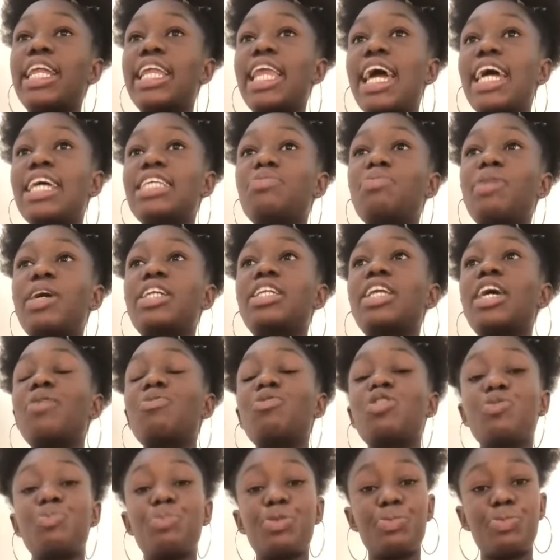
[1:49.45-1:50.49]
by the time you
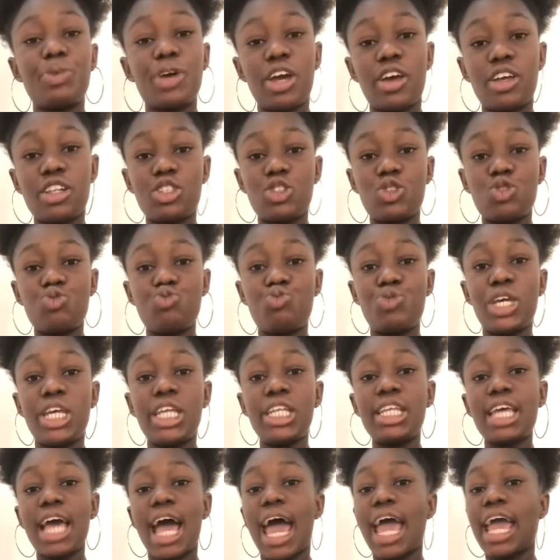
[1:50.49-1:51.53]
prepare to read
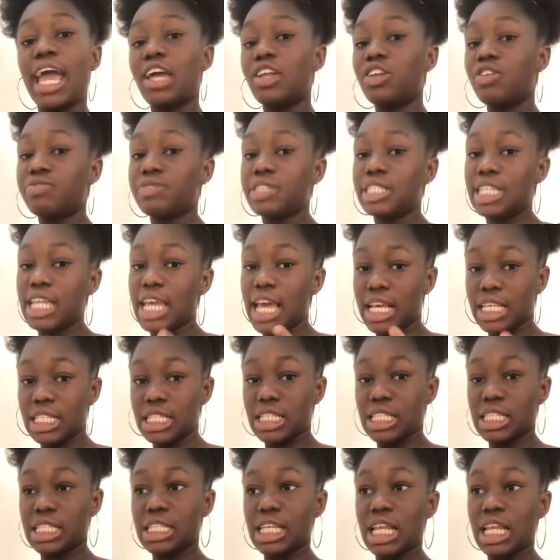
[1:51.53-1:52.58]
ahead of the next day's class,